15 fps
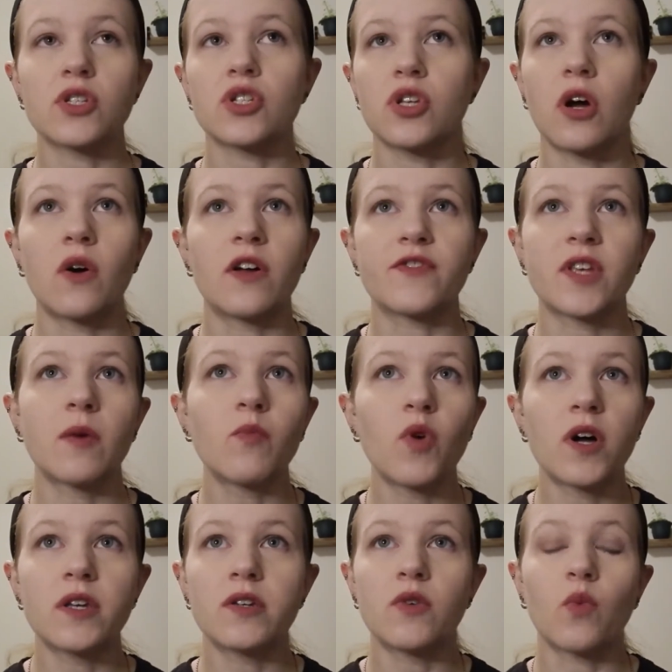So if
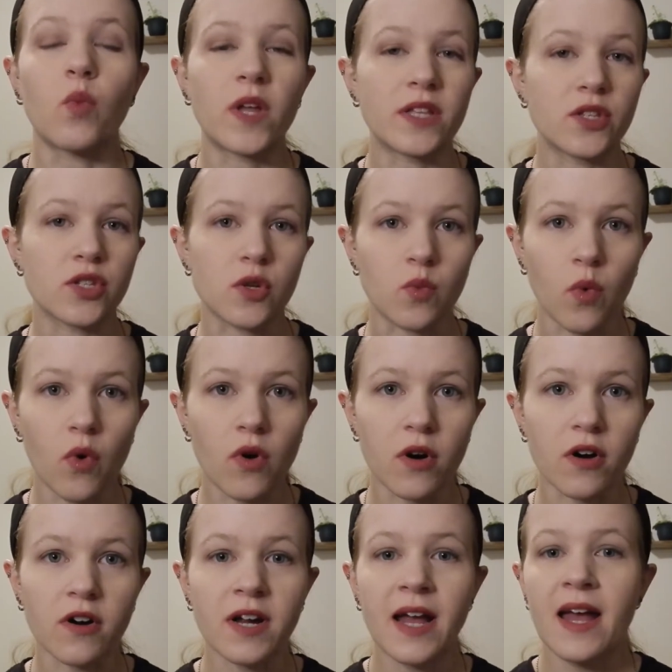someone wins a
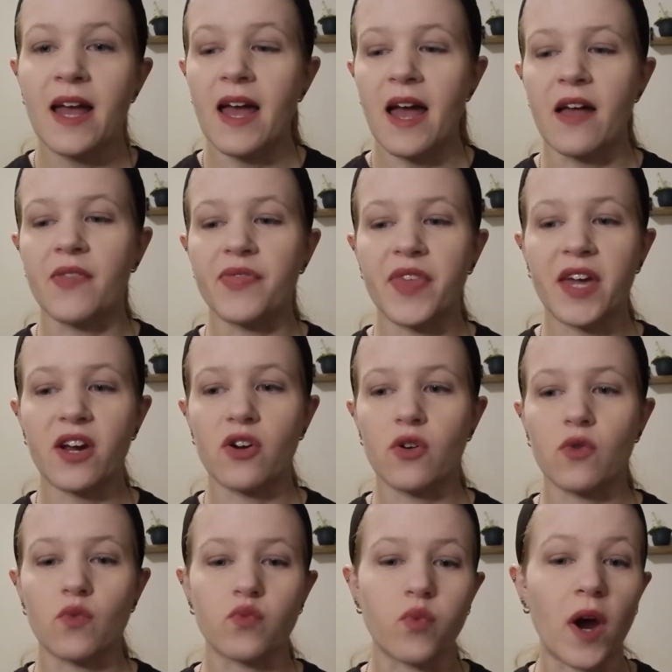war and
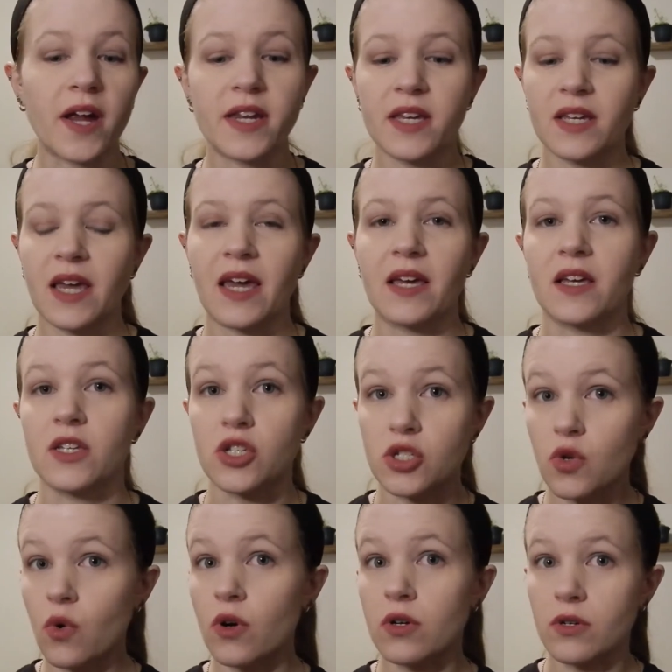they're writing a
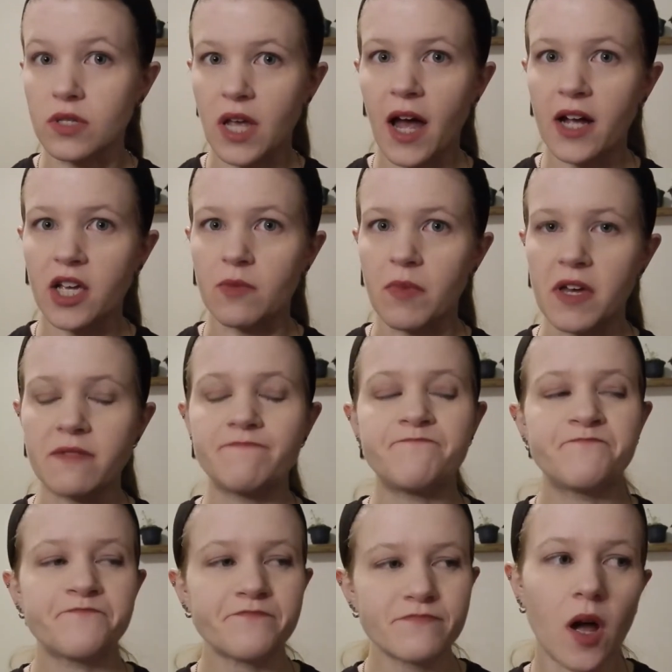historical document
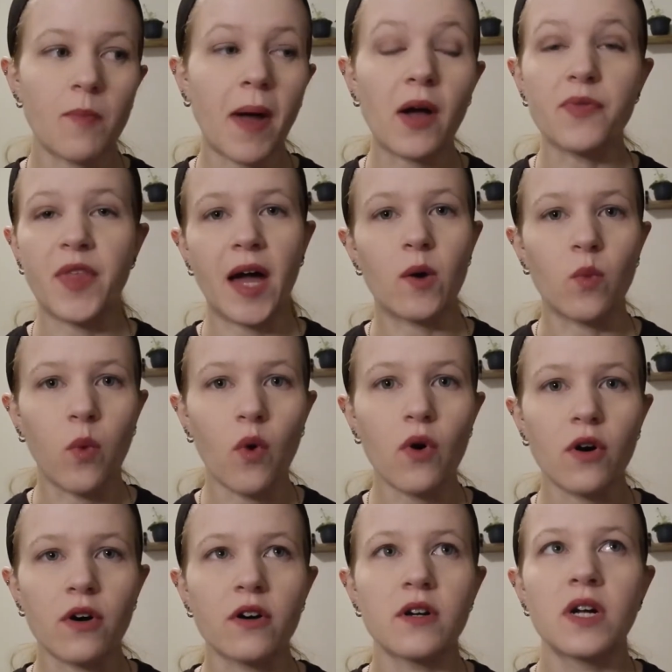about that
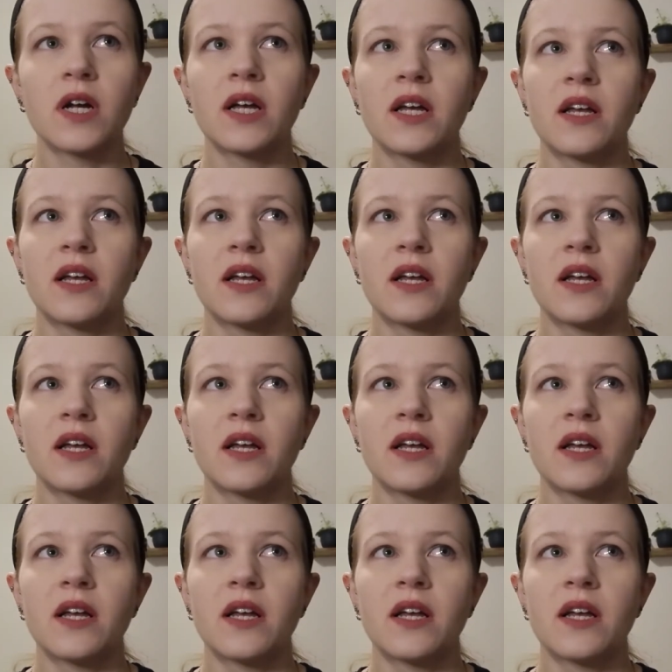war,